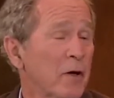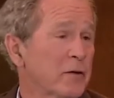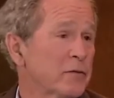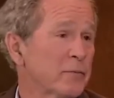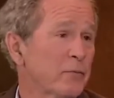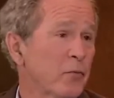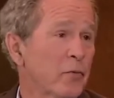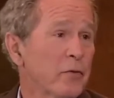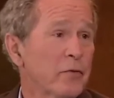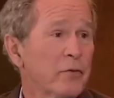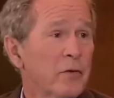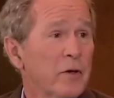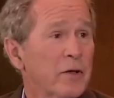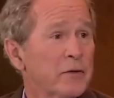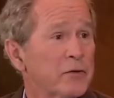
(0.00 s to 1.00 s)
That's why it's
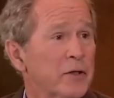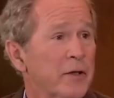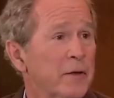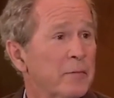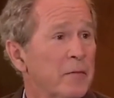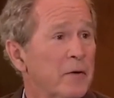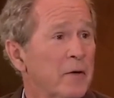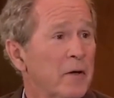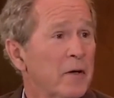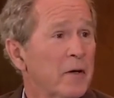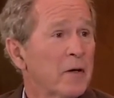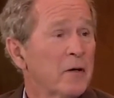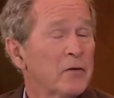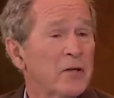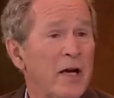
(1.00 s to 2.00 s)
important to elect Jeb.
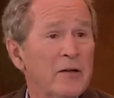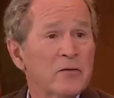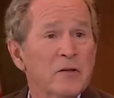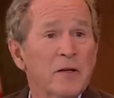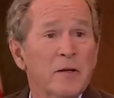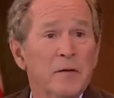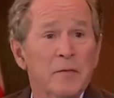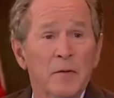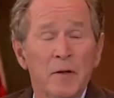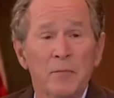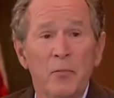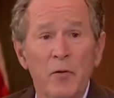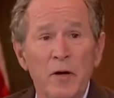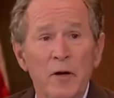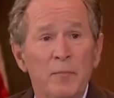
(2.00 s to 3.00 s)
He's actually
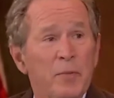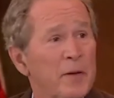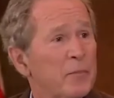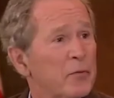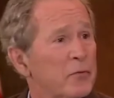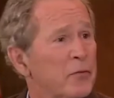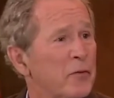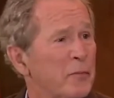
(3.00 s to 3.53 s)
appointed people